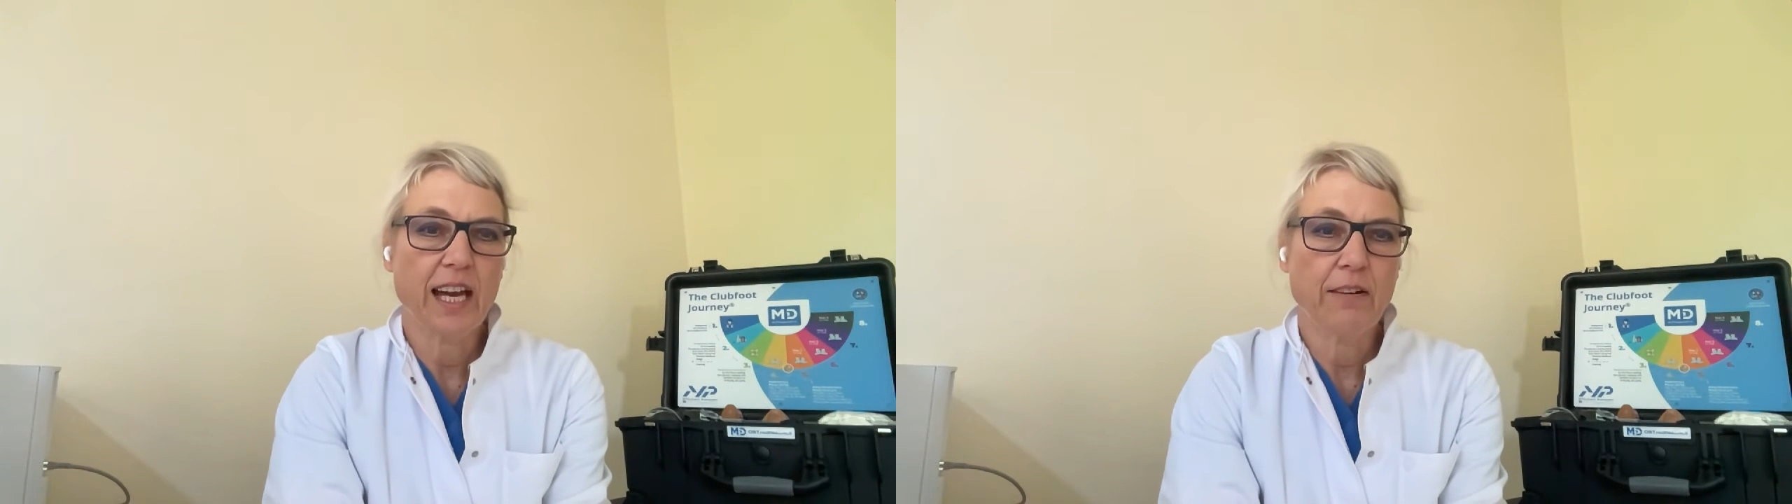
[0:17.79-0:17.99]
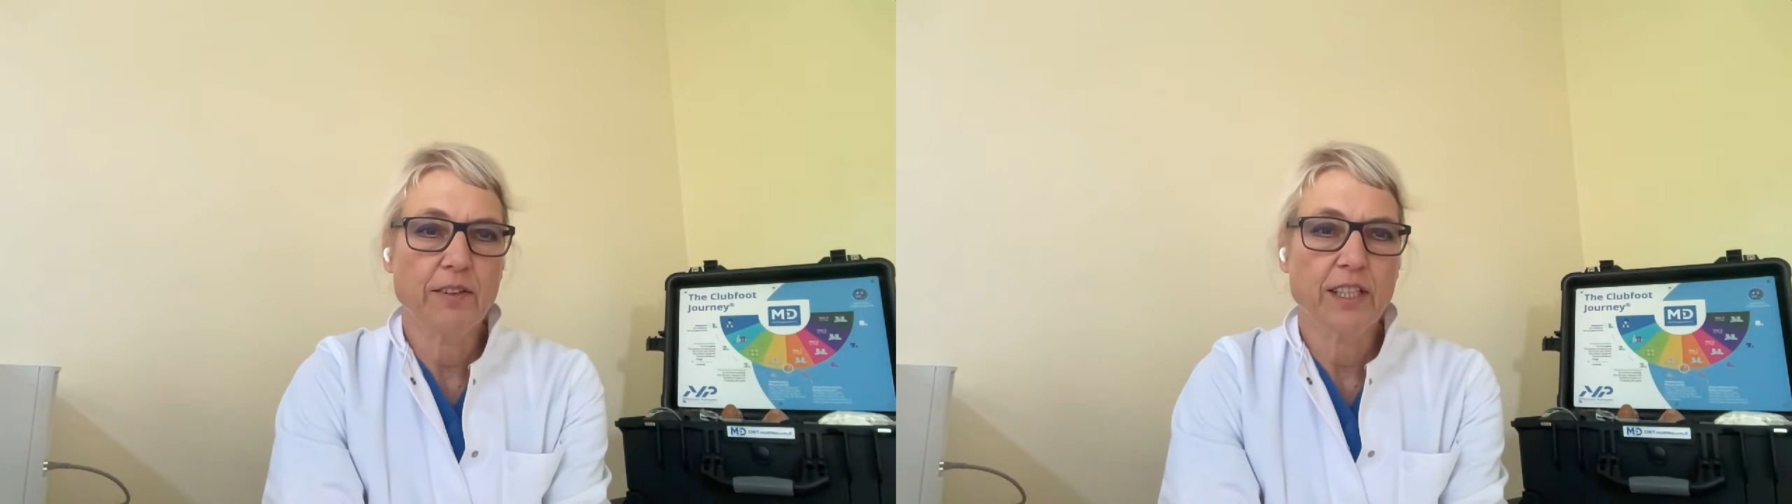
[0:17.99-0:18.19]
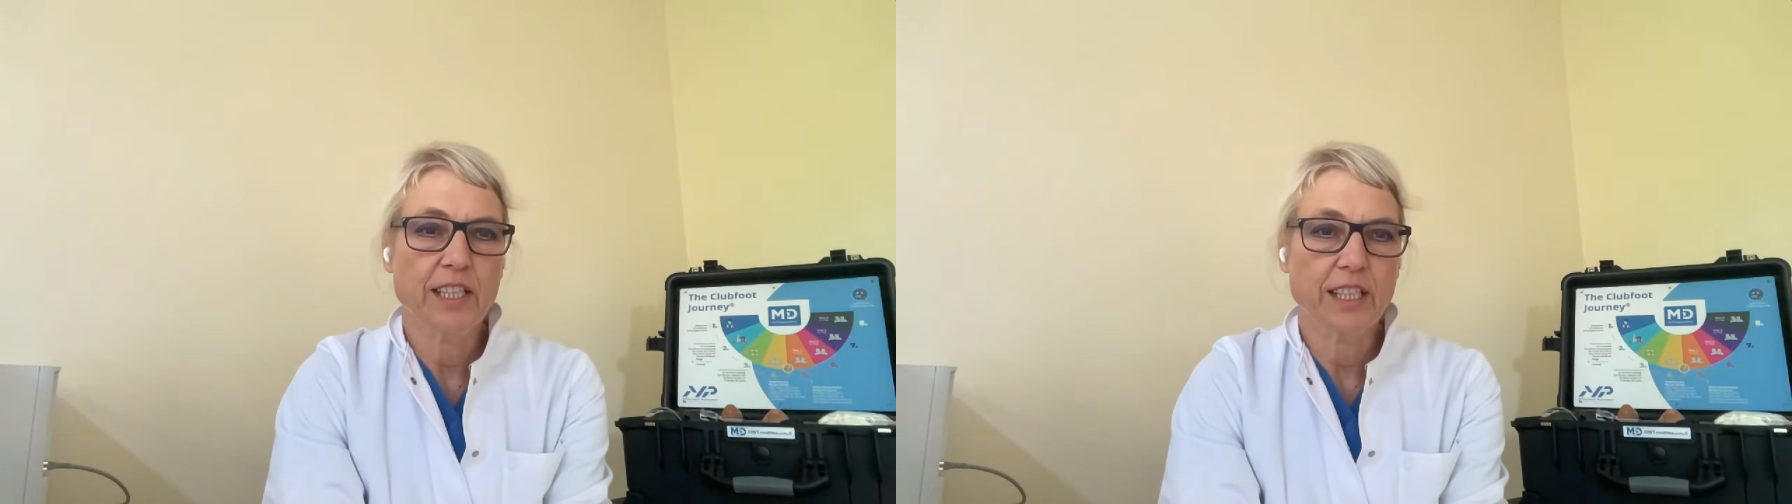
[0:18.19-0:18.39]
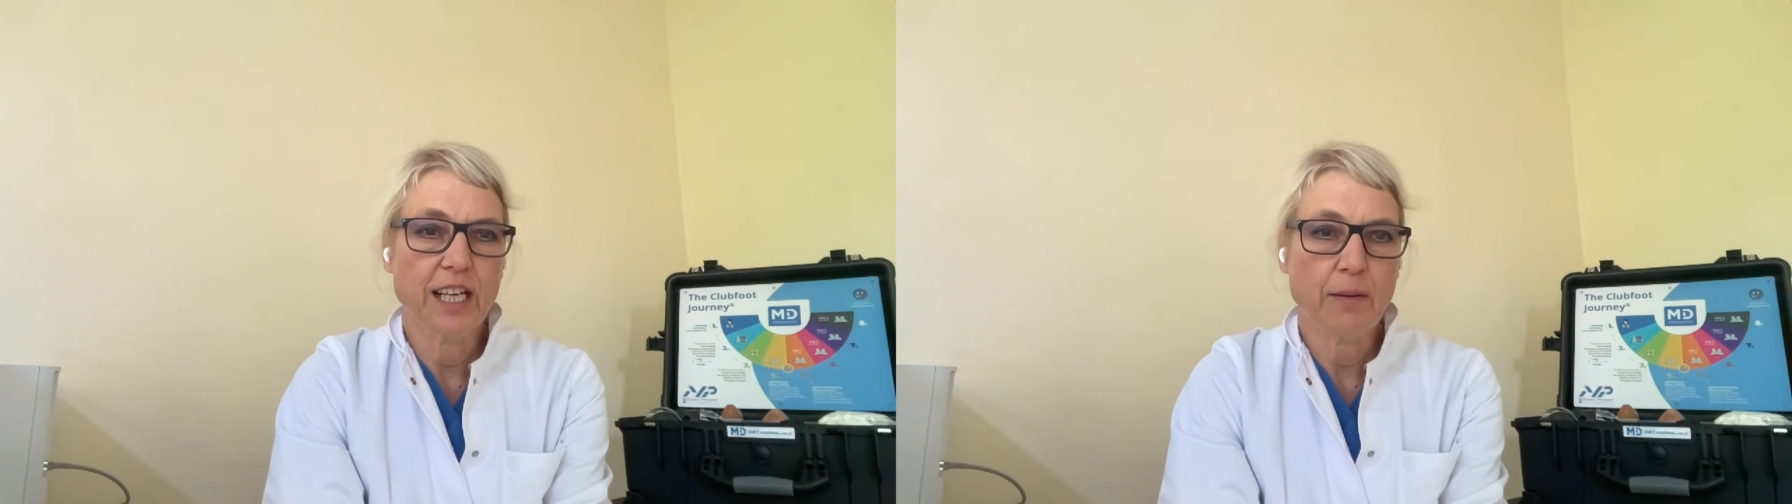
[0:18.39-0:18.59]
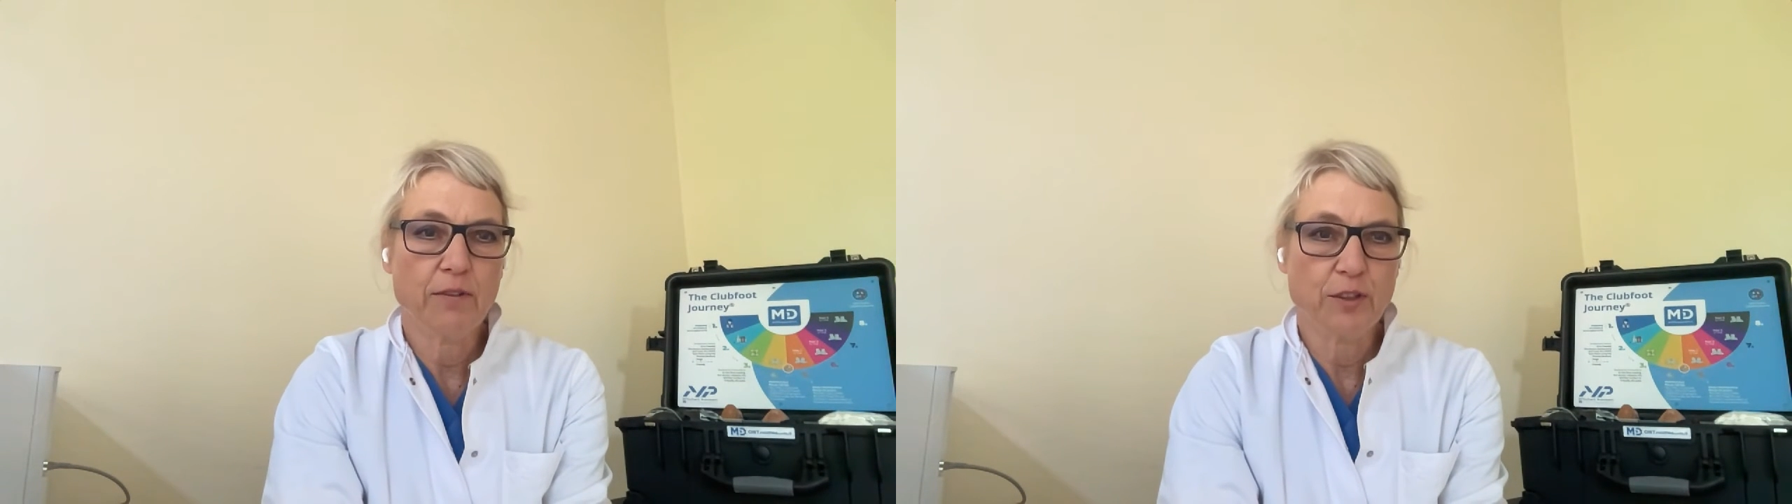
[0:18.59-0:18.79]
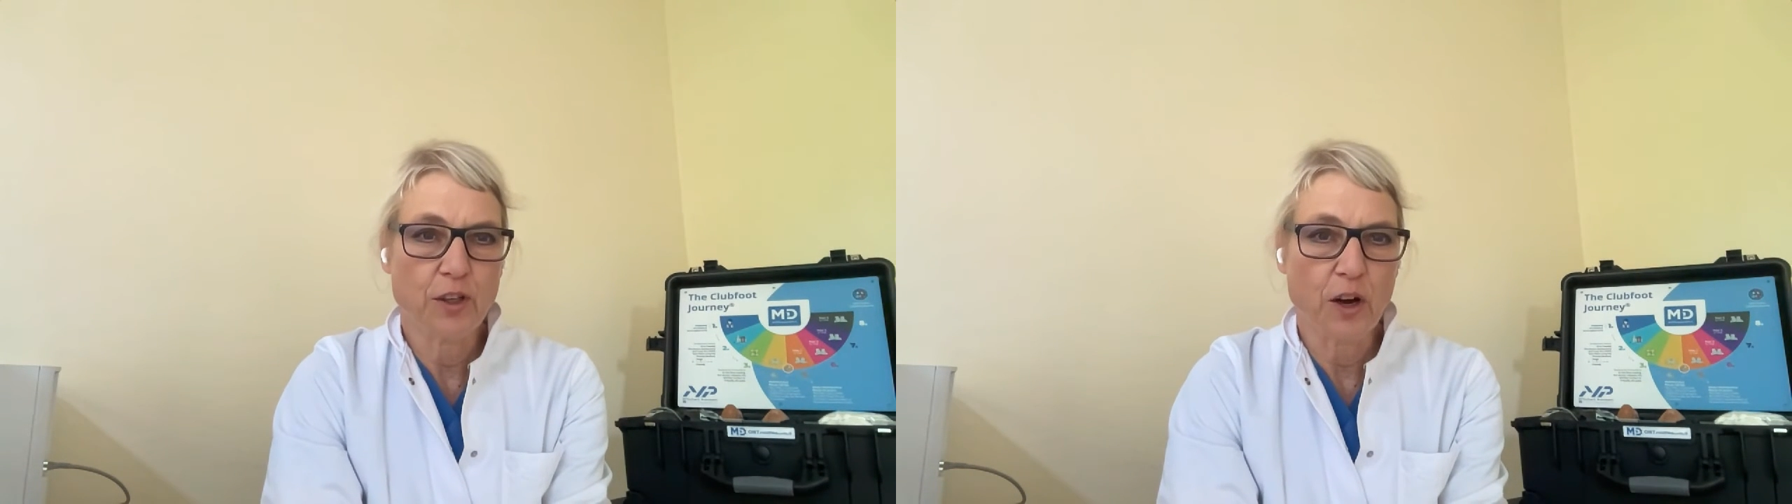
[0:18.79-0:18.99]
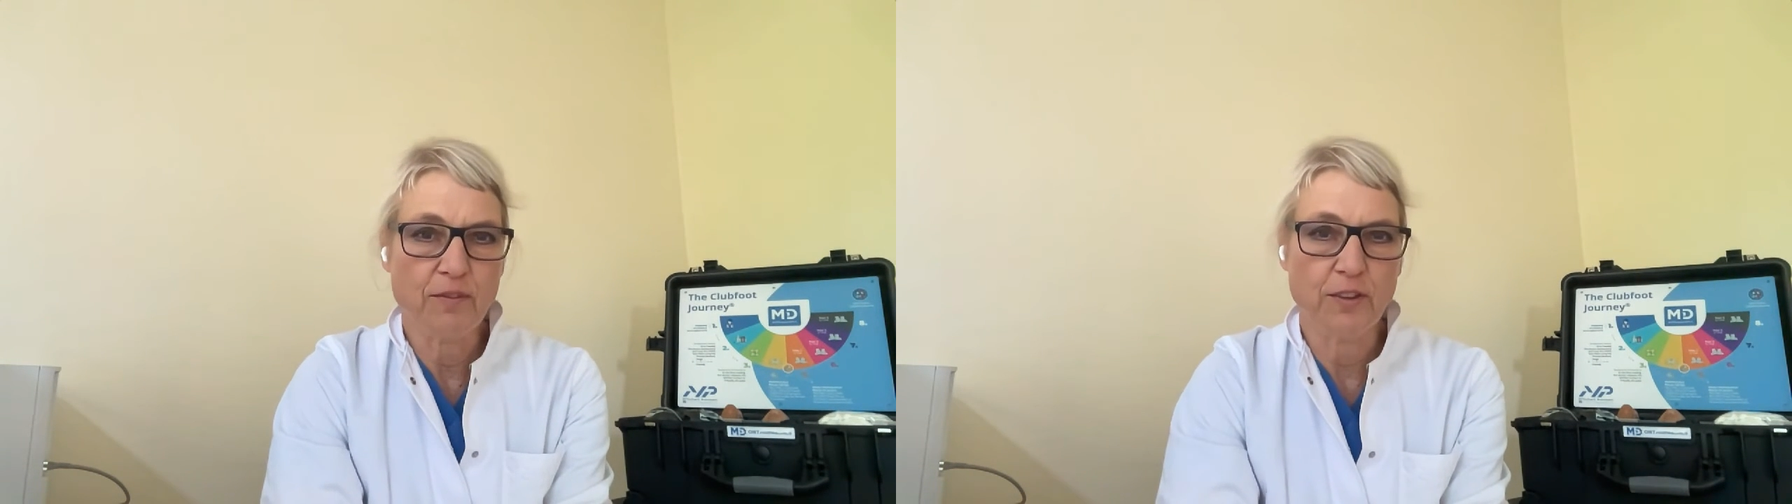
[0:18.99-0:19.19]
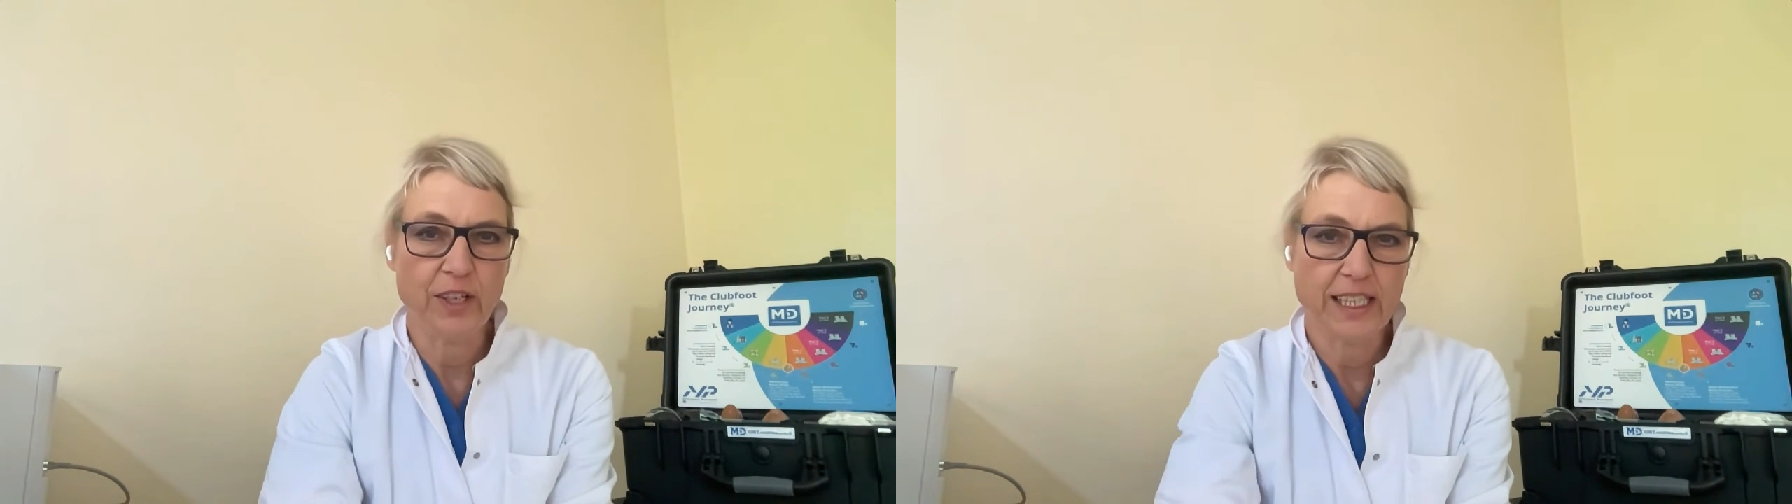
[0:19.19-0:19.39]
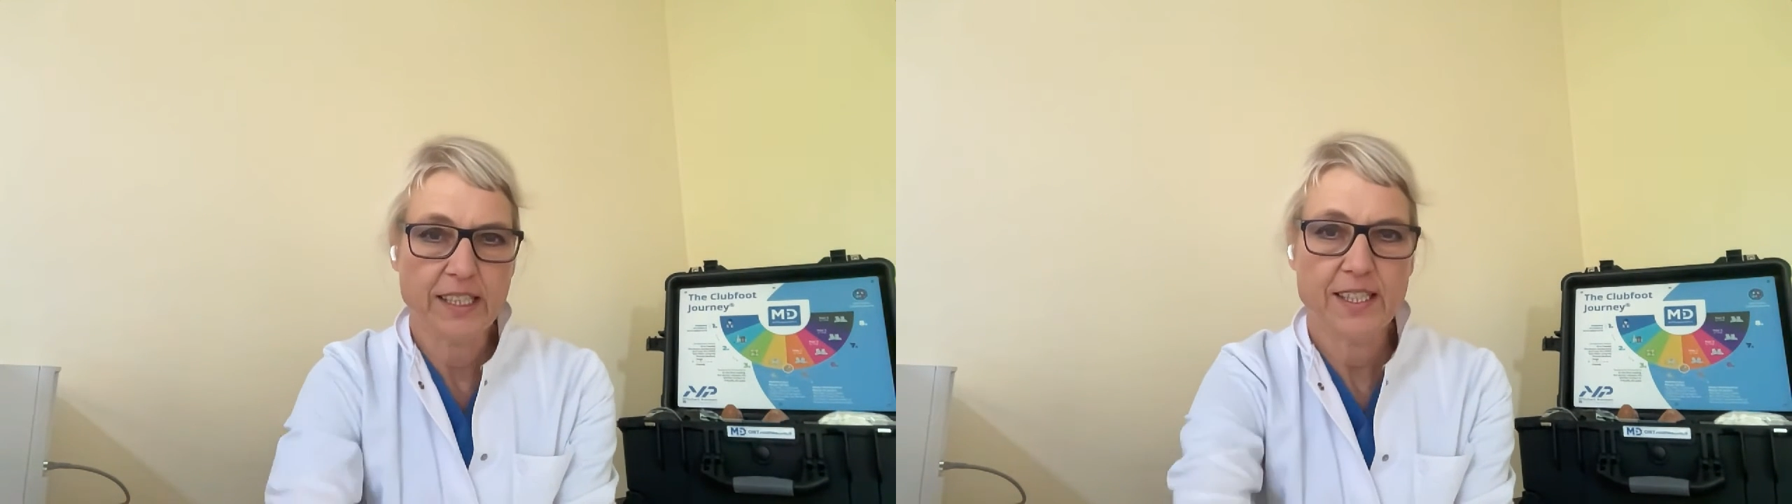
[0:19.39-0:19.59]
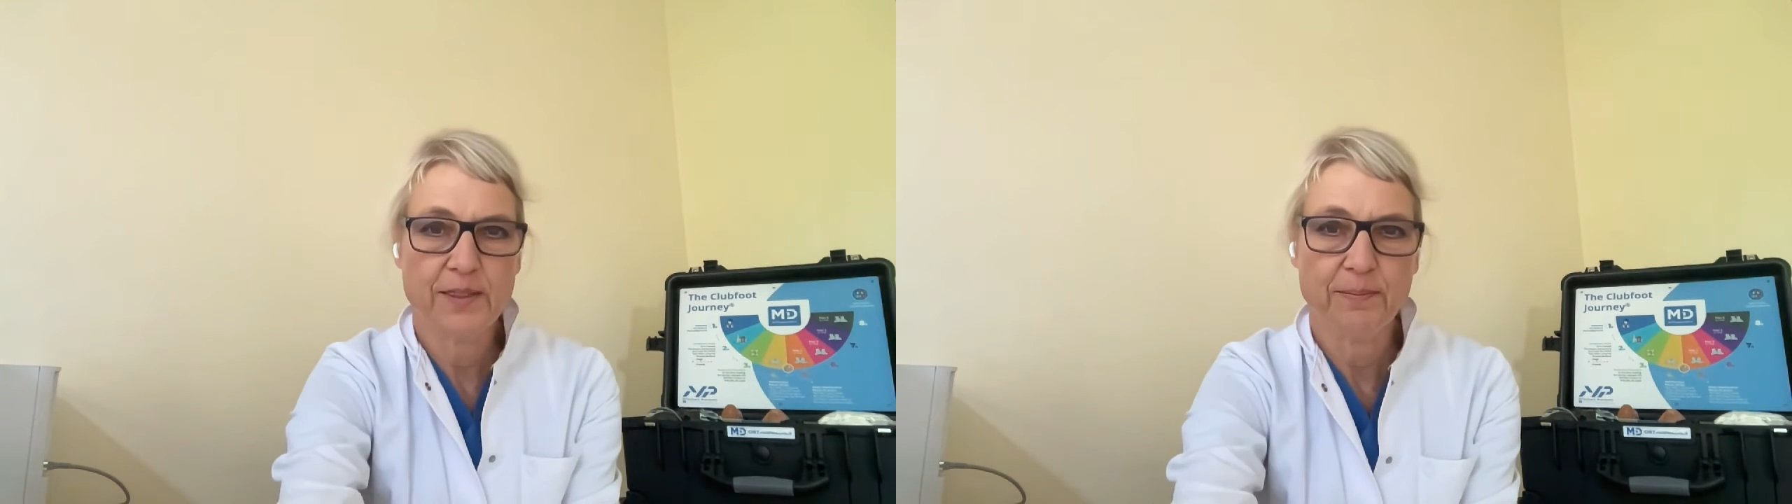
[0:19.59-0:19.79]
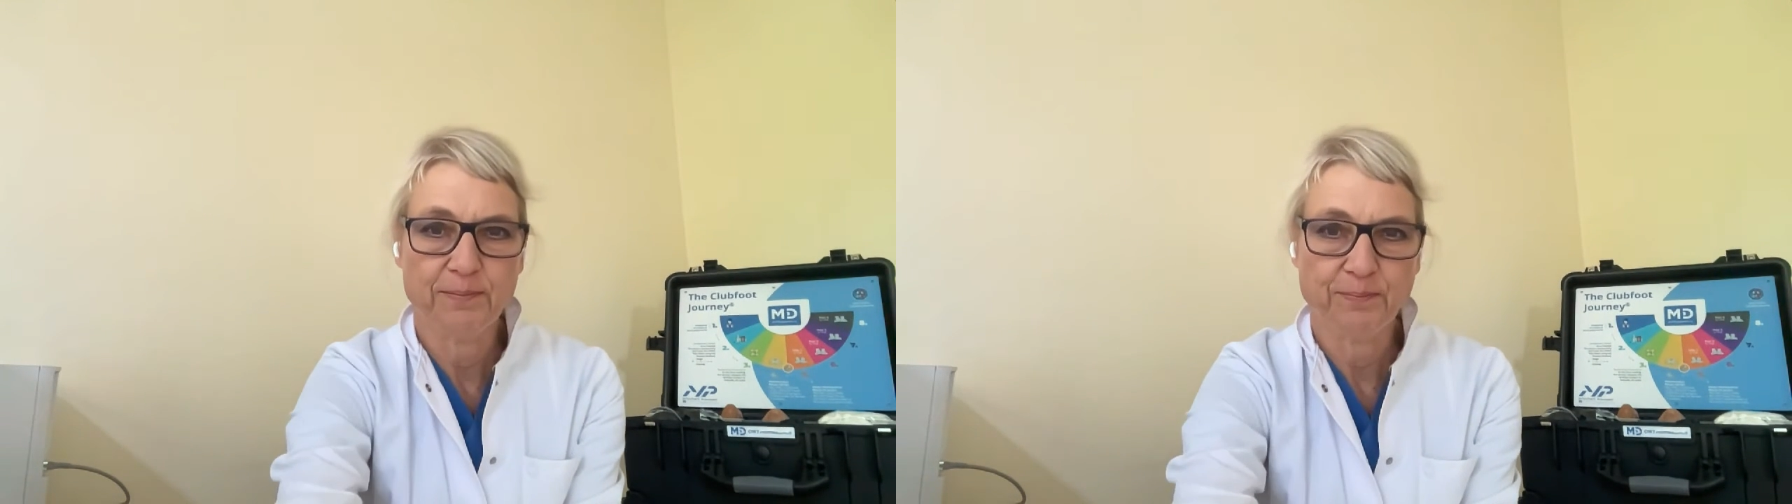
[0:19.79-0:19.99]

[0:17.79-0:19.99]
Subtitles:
African Clubfoot Conference